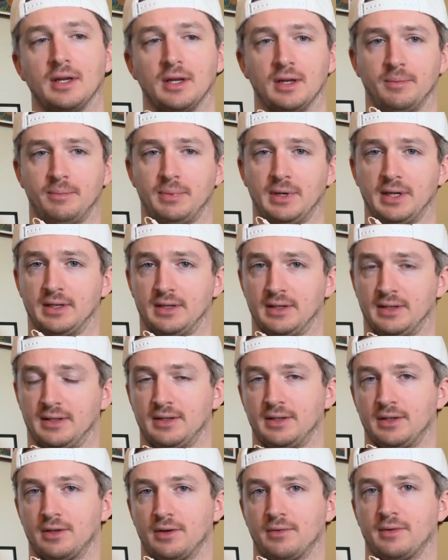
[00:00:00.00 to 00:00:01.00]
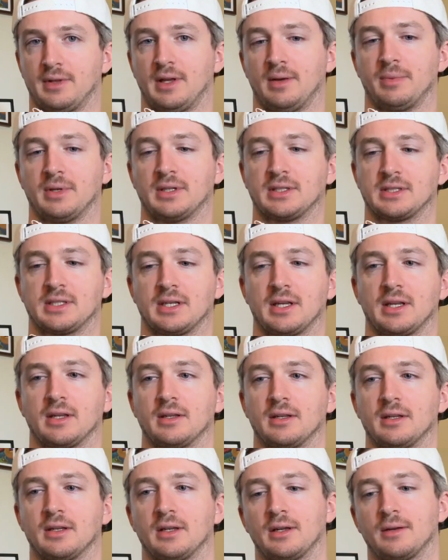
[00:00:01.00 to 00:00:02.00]
But that being said,
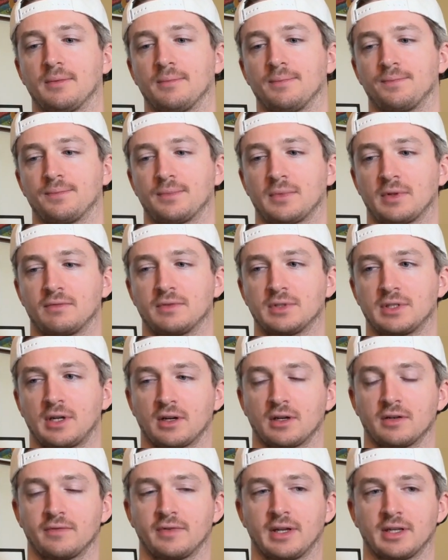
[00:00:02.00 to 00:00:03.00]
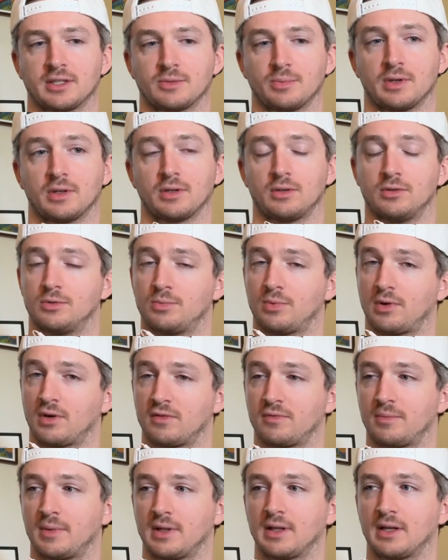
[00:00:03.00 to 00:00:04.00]
photography has been a huge part
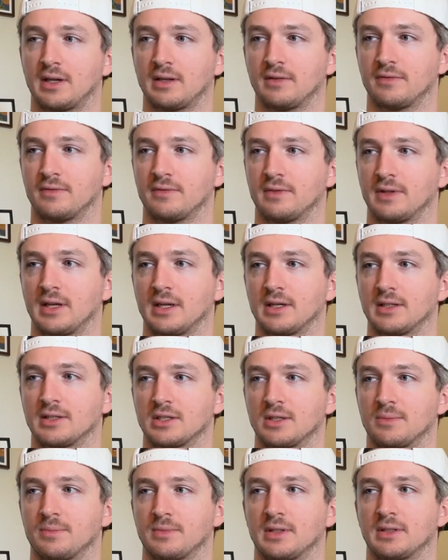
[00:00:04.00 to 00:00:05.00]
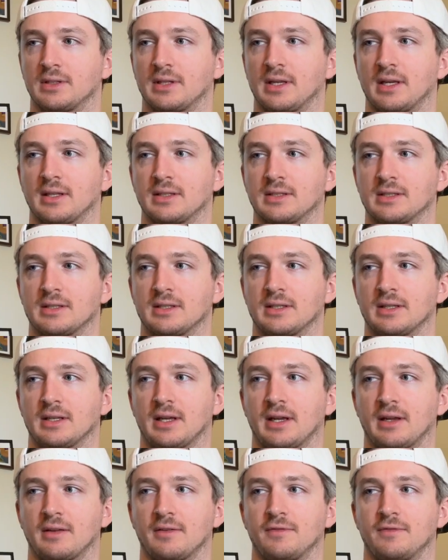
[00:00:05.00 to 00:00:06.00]
of my life, and it's something that
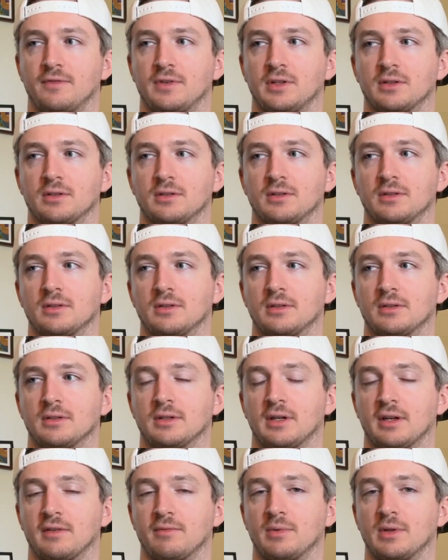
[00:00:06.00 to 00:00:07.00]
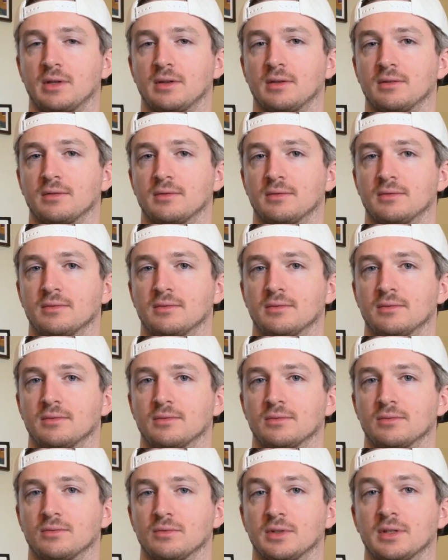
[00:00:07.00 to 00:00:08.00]
I feel I've been
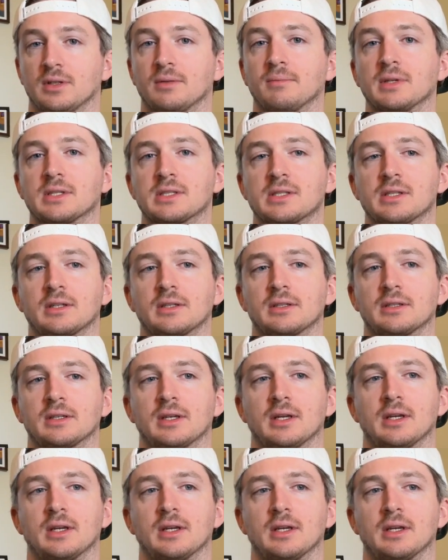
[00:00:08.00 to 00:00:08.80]
really missing,